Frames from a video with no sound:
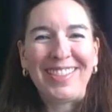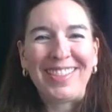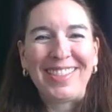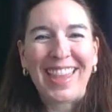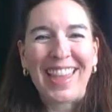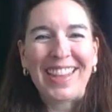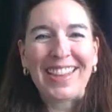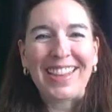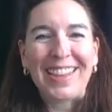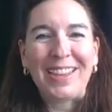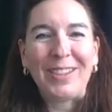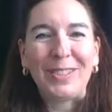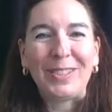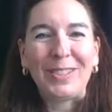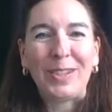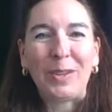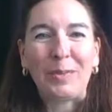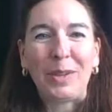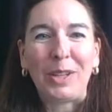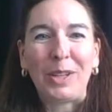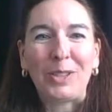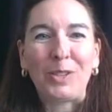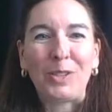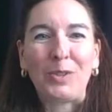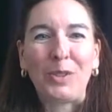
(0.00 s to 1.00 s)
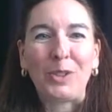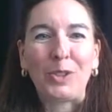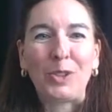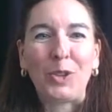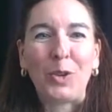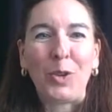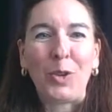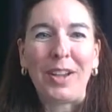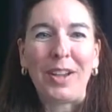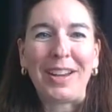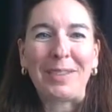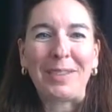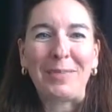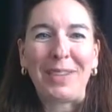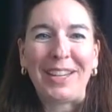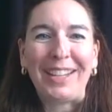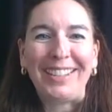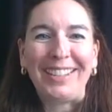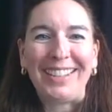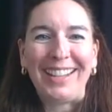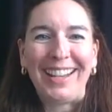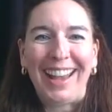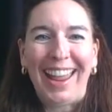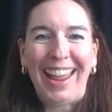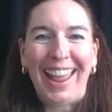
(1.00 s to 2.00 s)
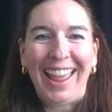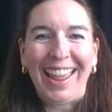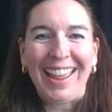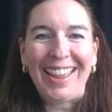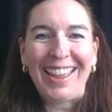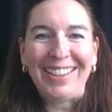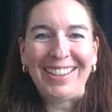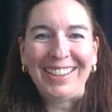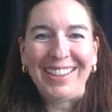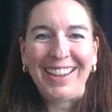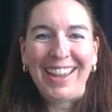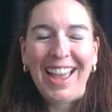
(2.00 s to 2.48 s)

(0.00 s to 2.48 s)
Thank you so much for joining me today.